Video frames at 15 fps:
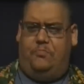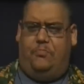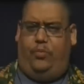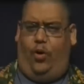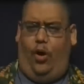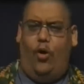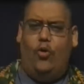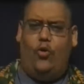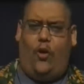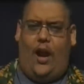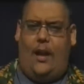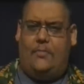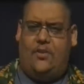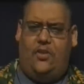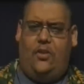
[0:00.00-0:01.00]

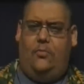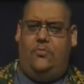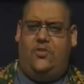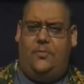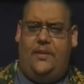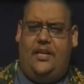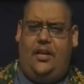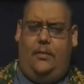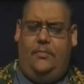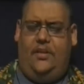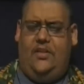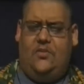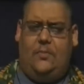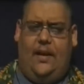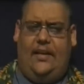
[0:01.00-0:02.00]
programmed them to become
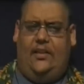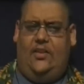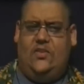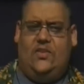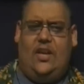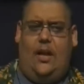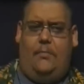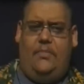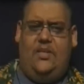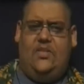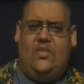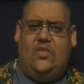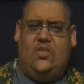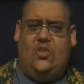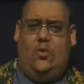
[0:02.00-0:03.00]
his mindless
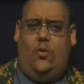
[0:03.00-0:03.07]
zombies, is